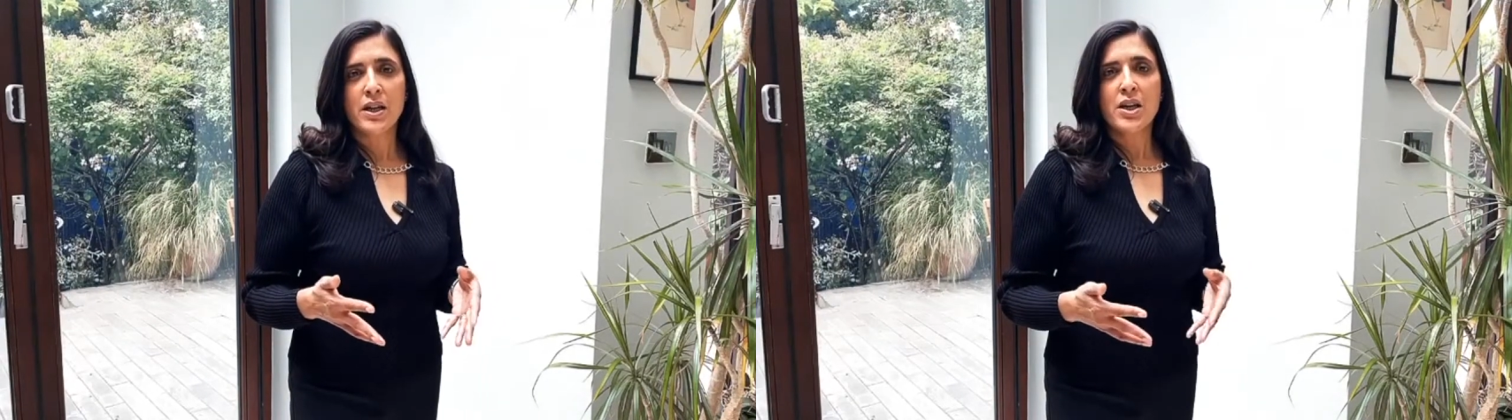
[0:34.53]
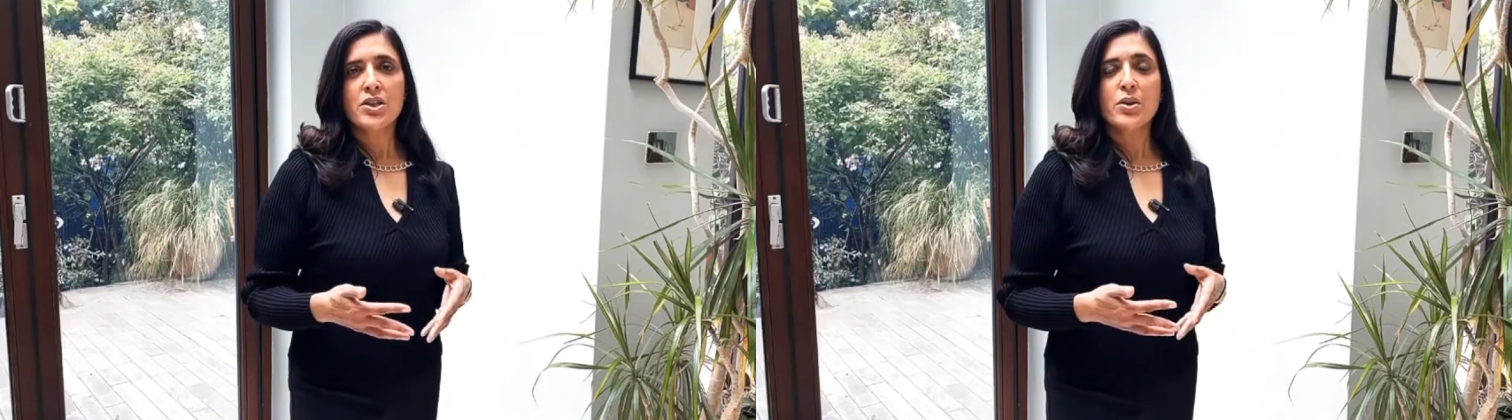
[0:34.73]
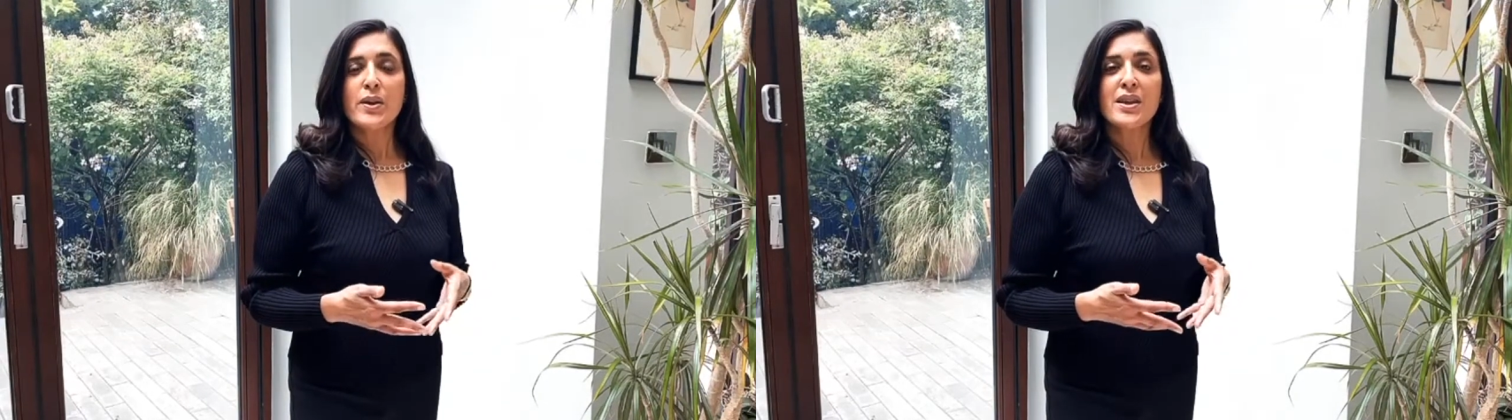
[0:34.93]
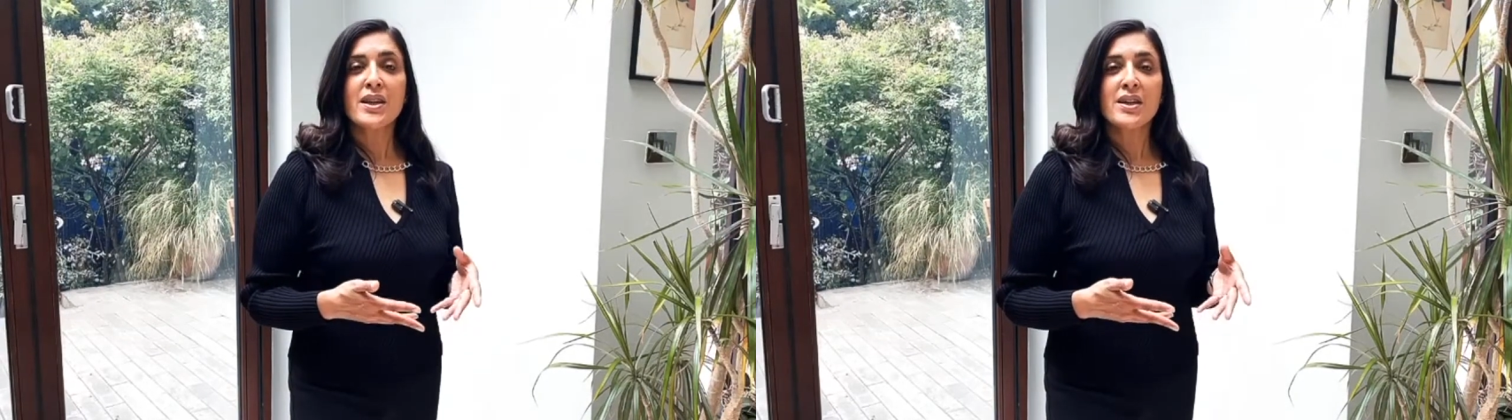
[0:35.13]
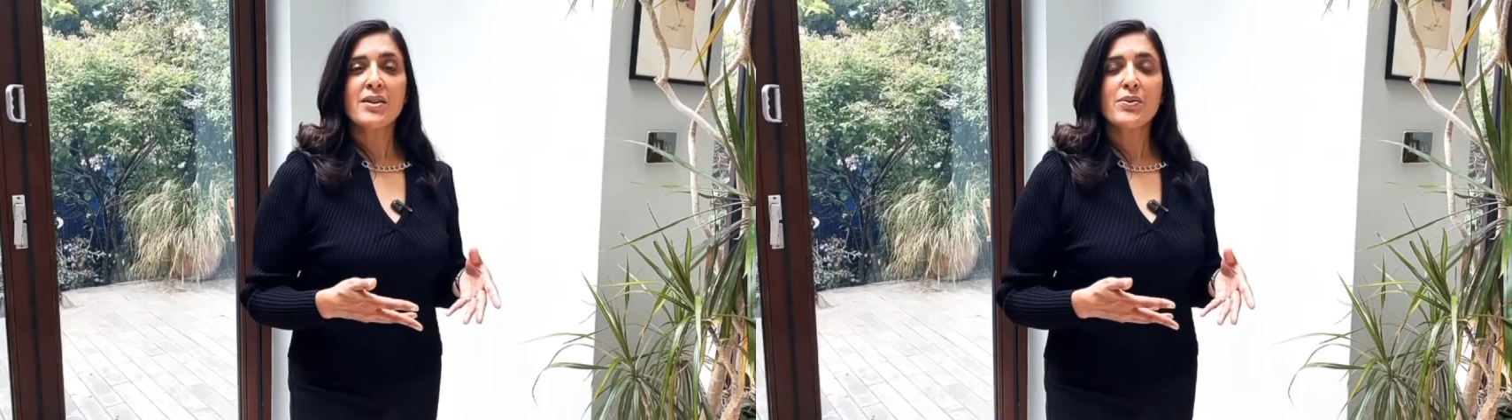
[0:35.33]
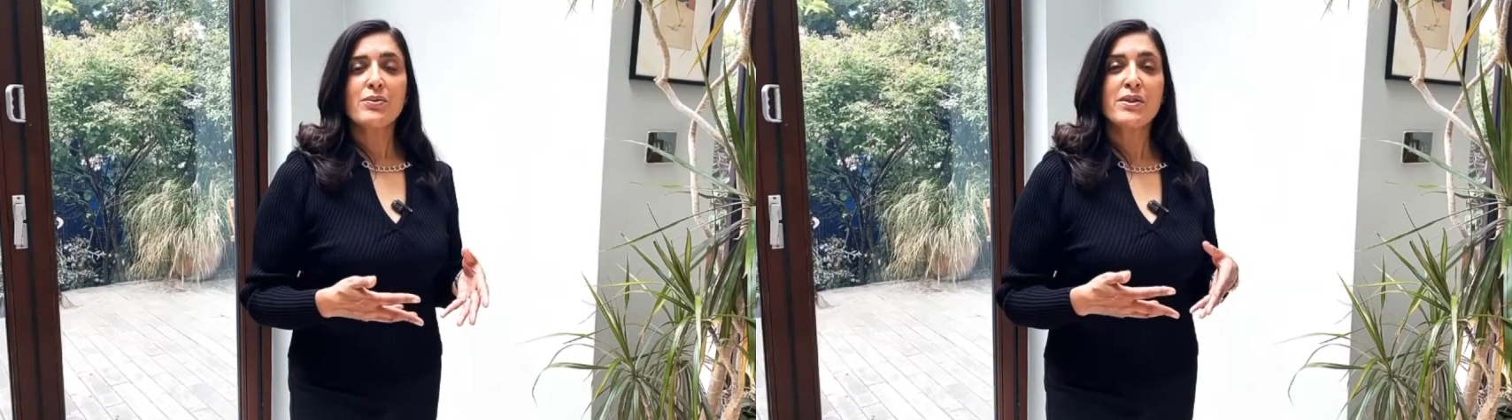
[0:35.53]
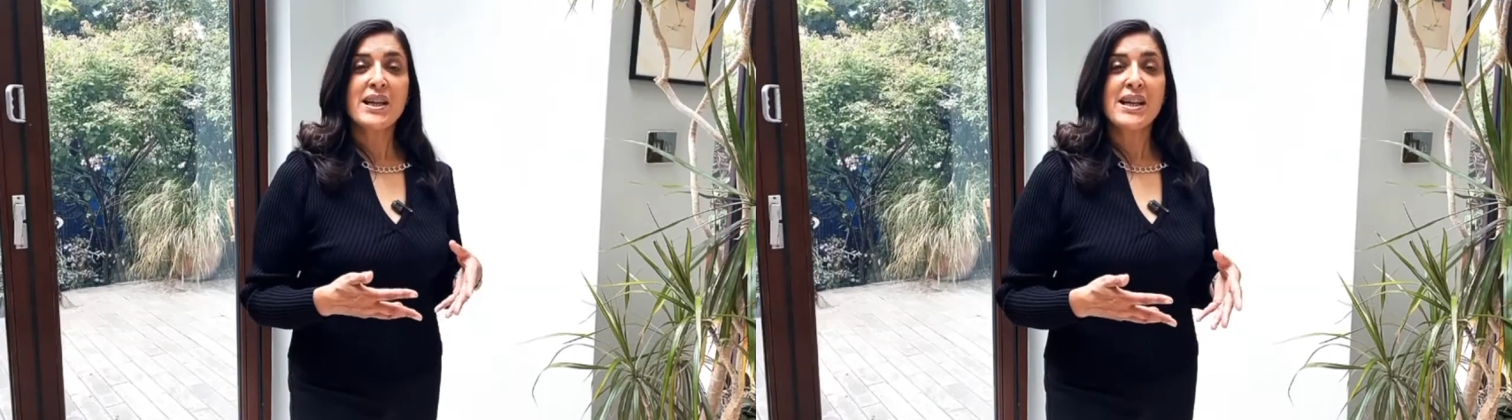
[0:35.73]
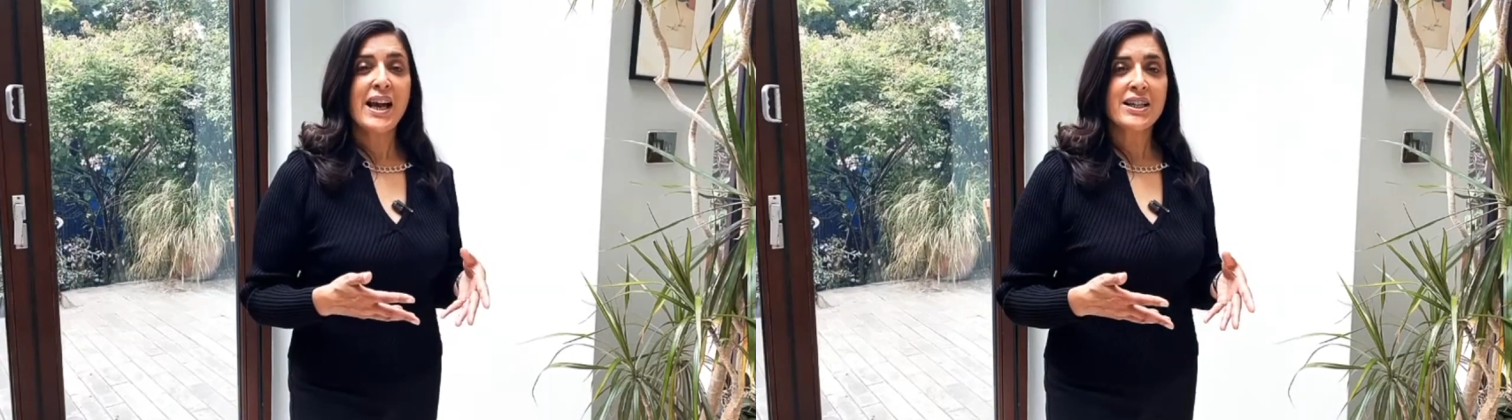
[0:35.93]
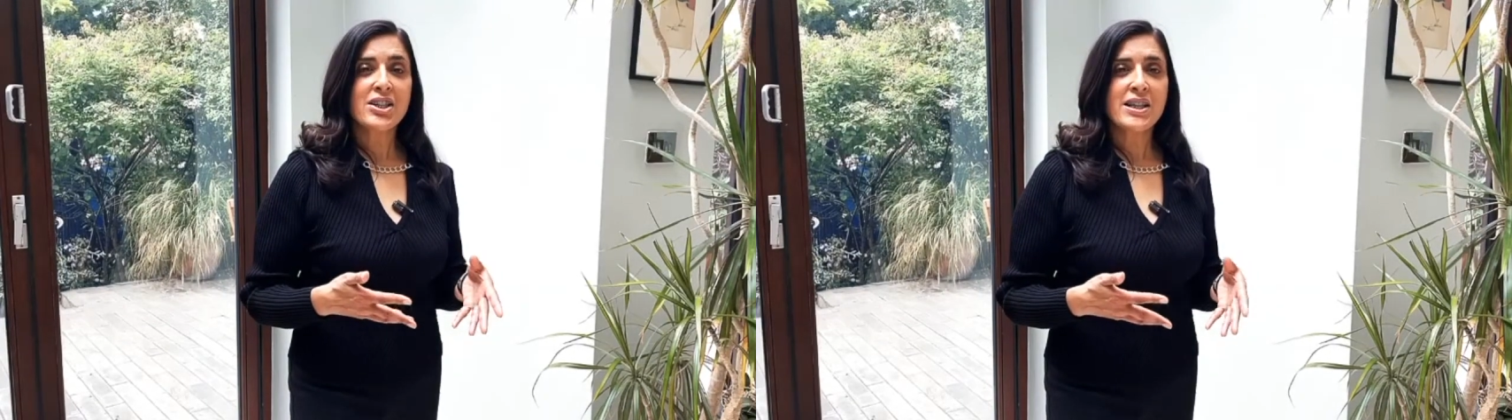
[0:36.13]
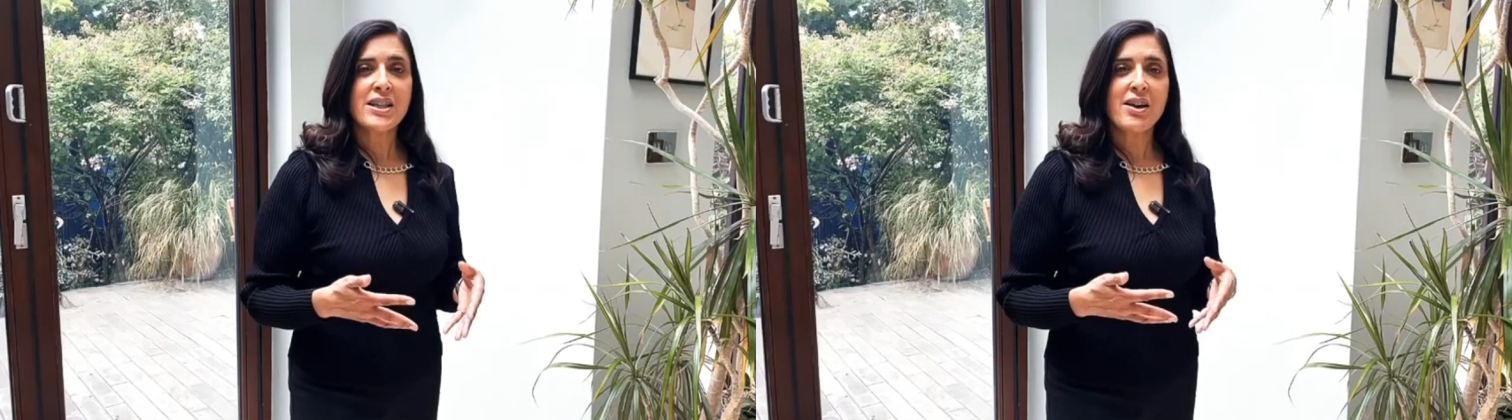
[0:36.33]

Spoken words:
So I think really actually the